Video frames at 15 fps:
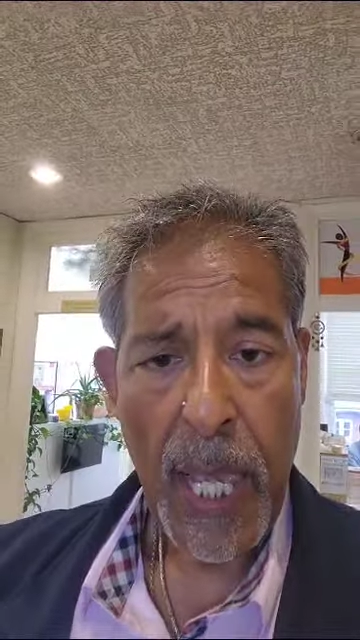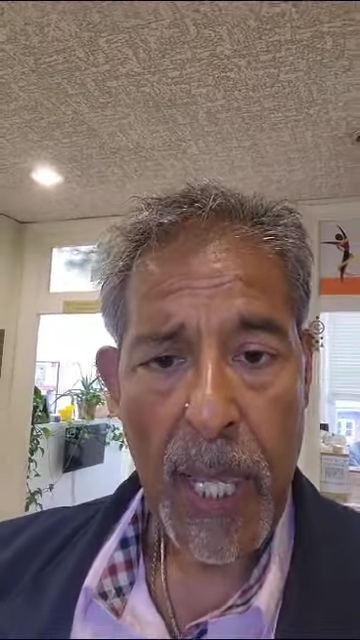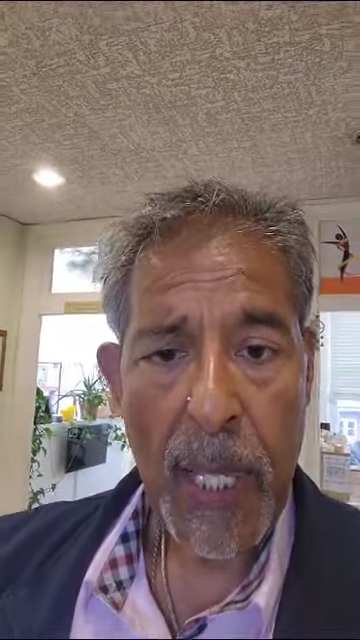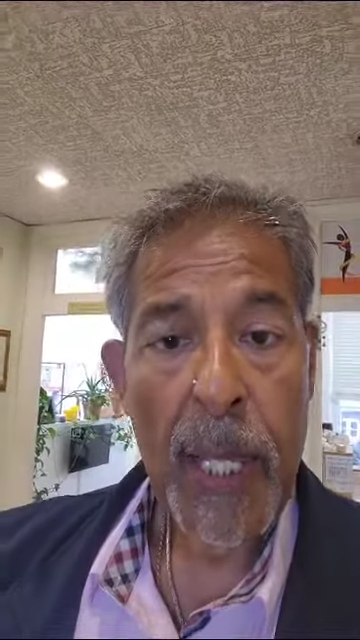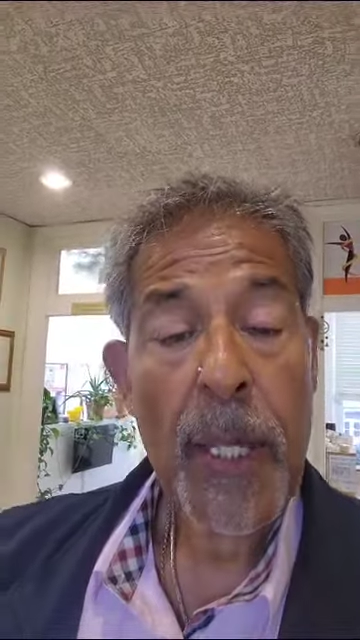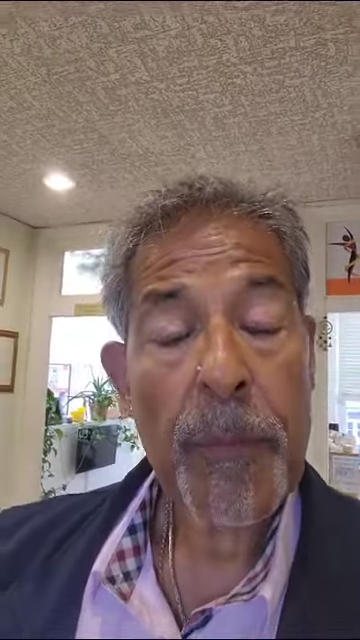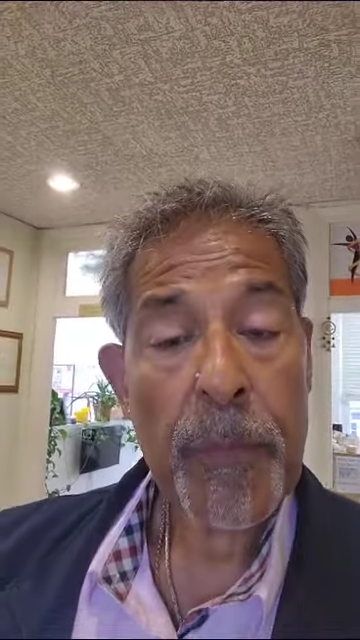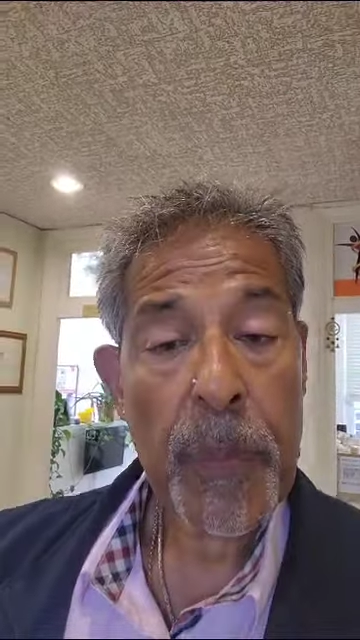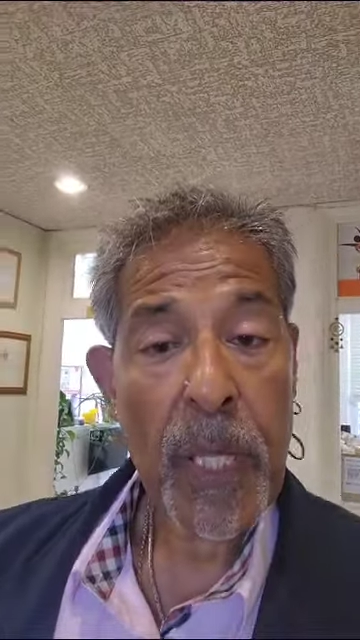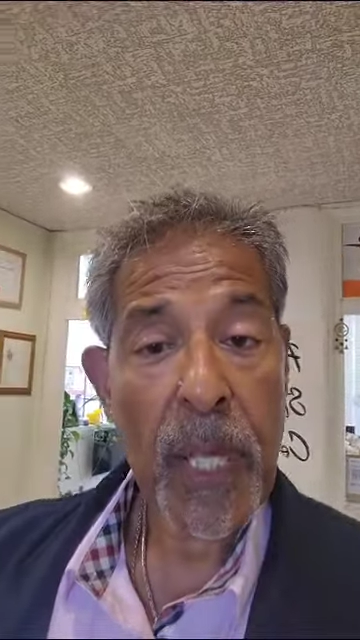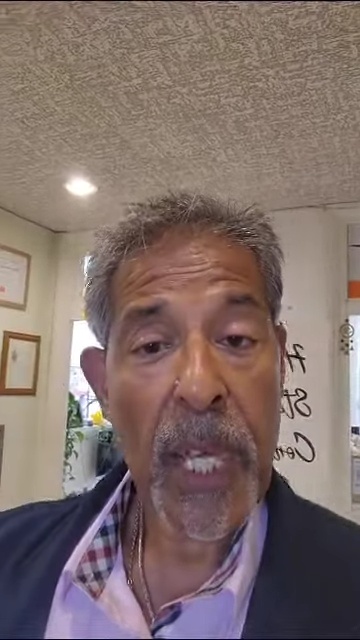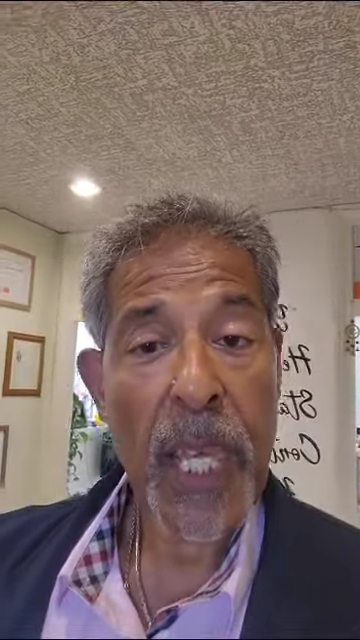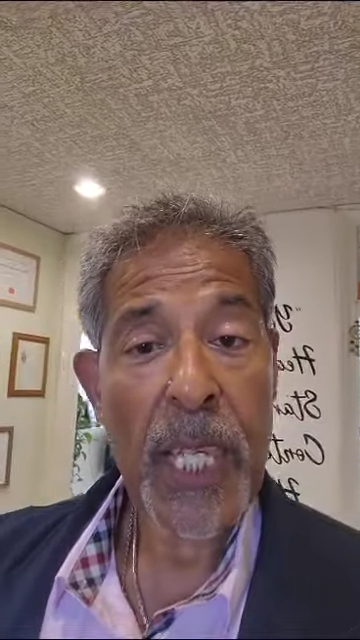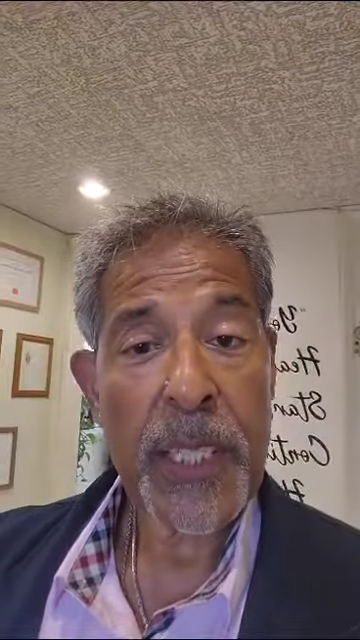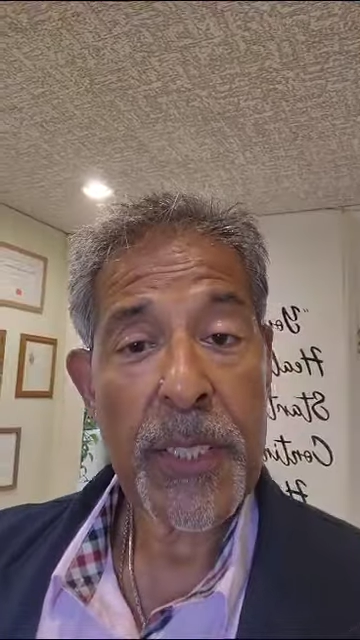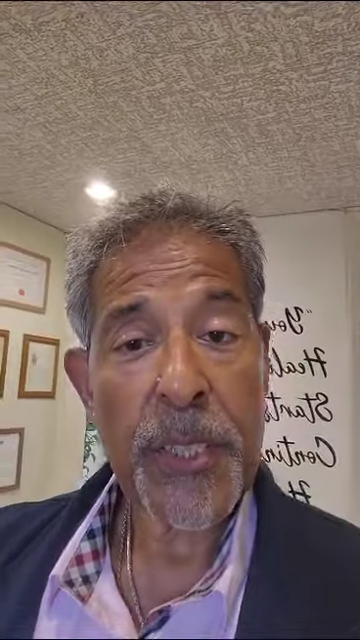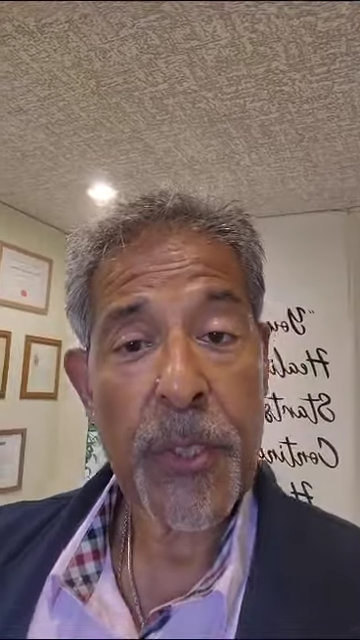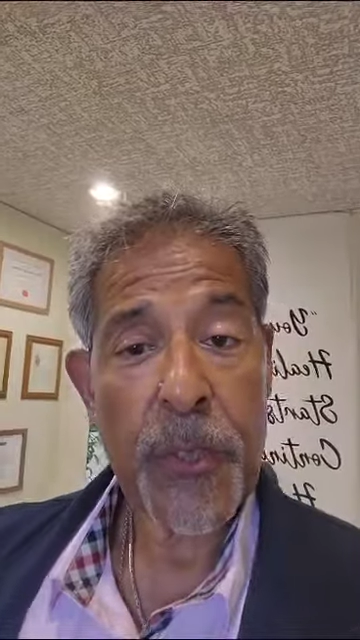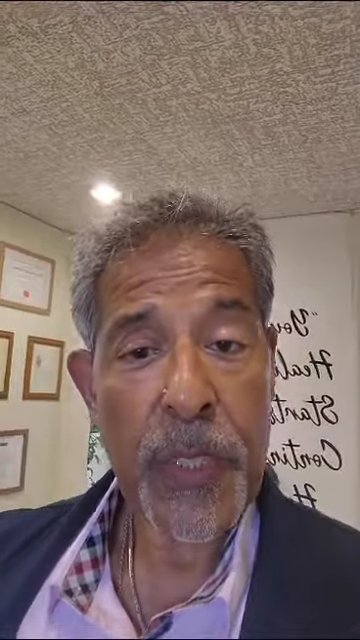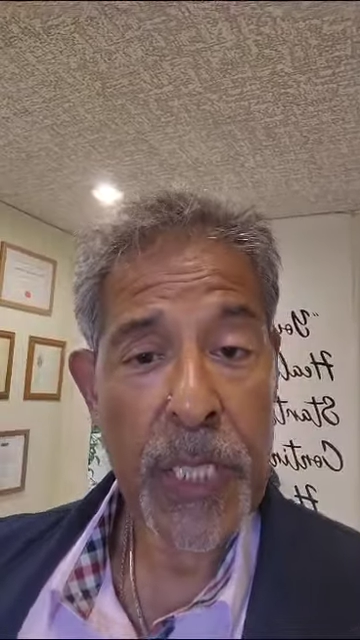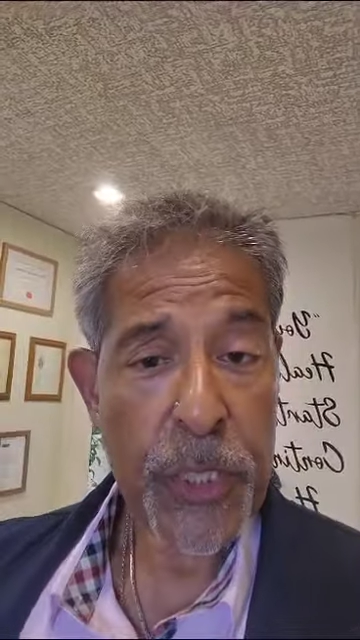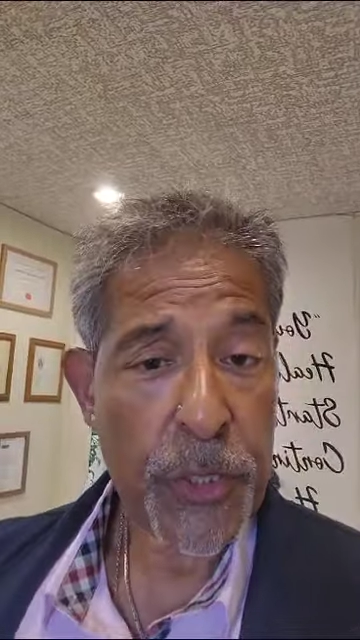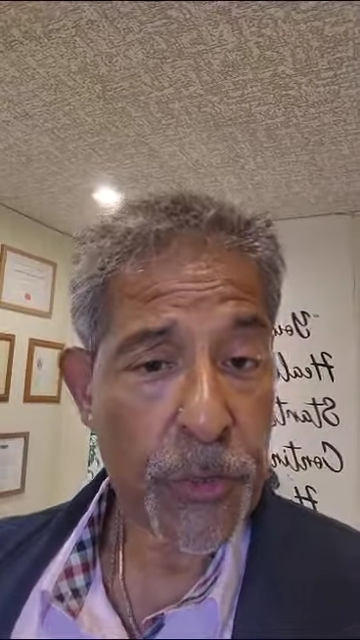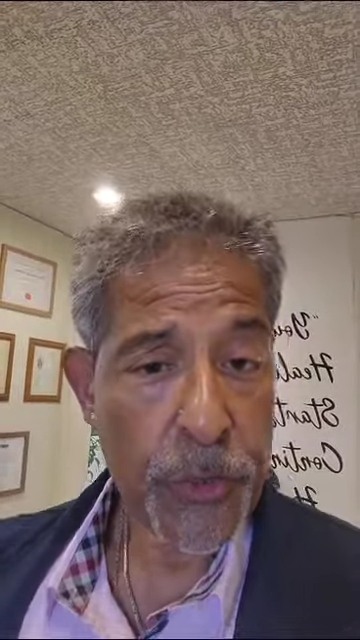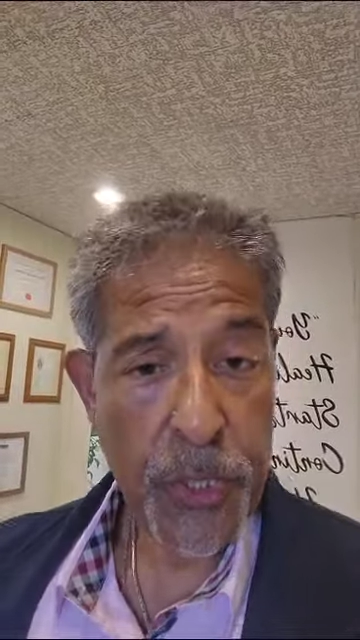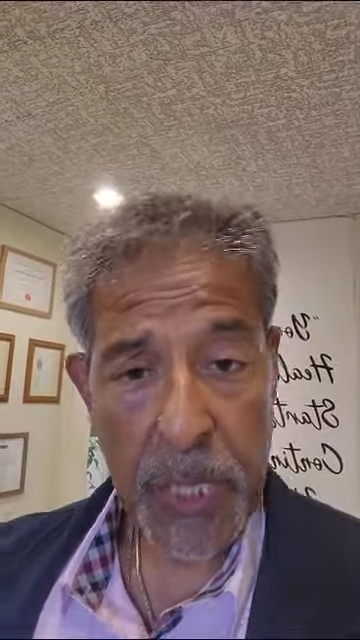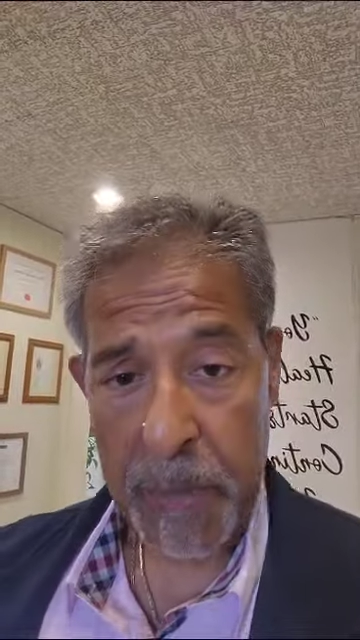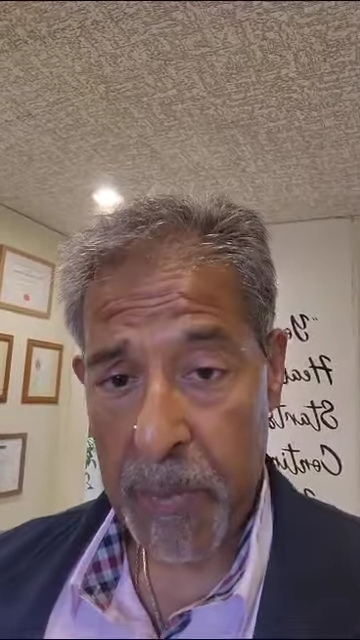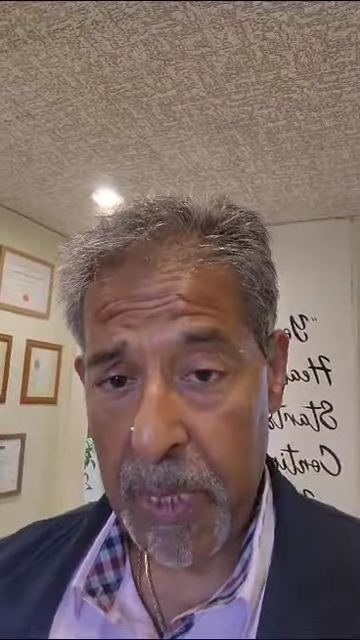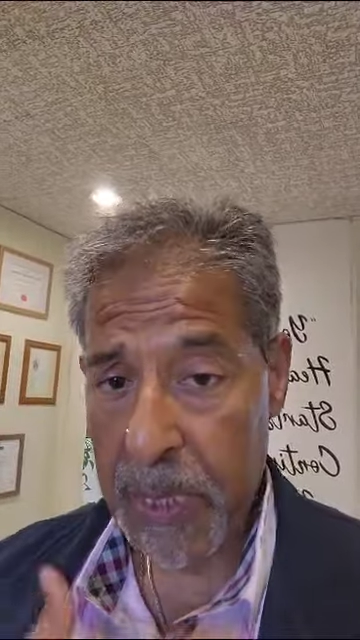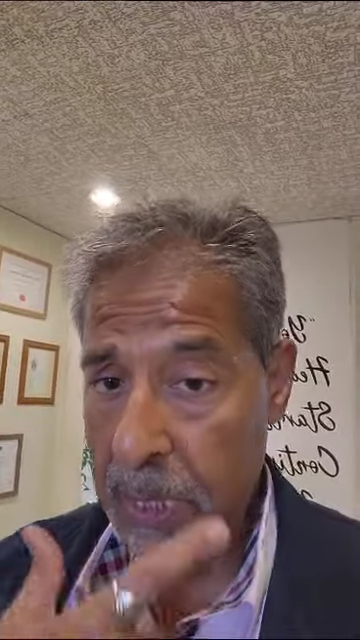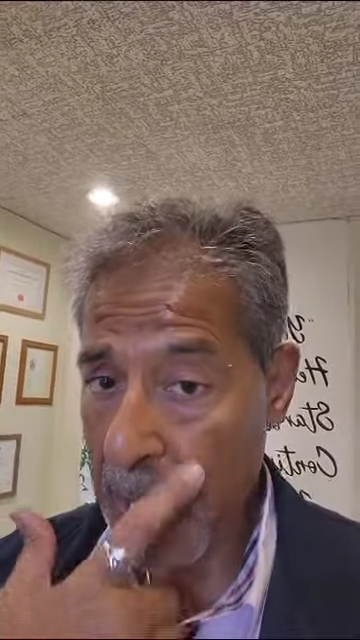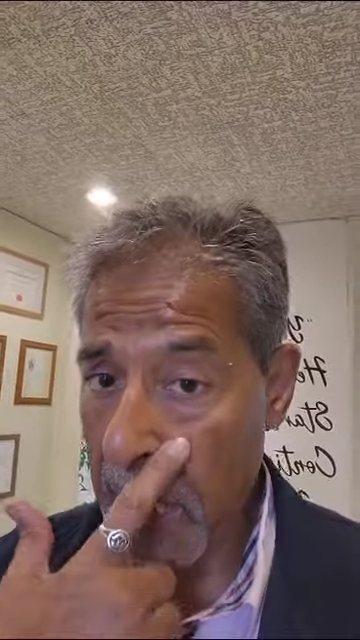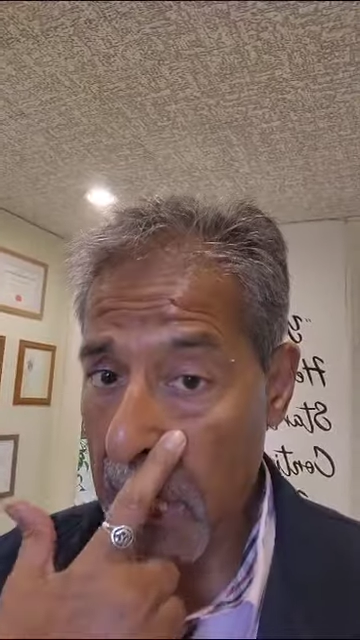and your initial treatment